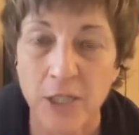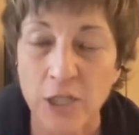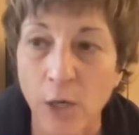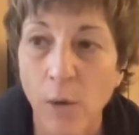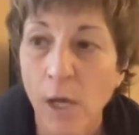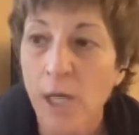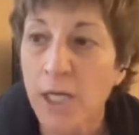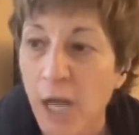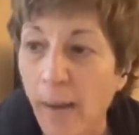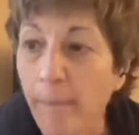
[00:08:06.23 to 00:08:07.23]
So
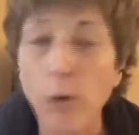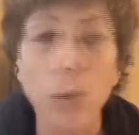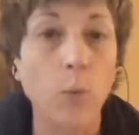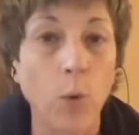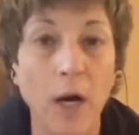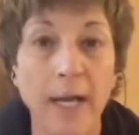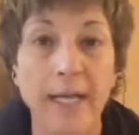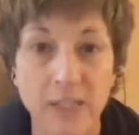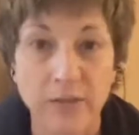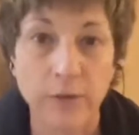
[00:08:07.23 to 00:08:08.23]
number one
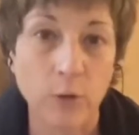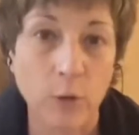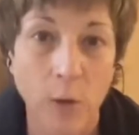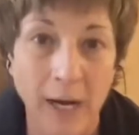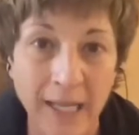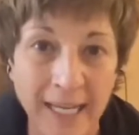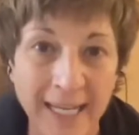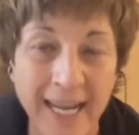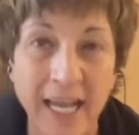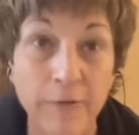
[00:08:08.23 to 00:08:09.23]
is food
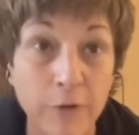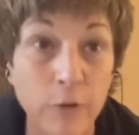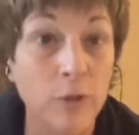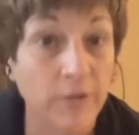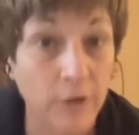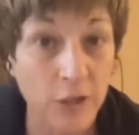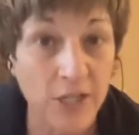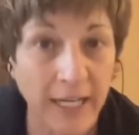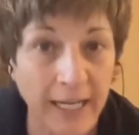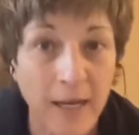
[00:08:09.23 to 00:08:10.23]
quality and food
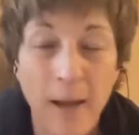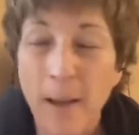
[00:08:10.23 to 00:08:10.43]
diversity.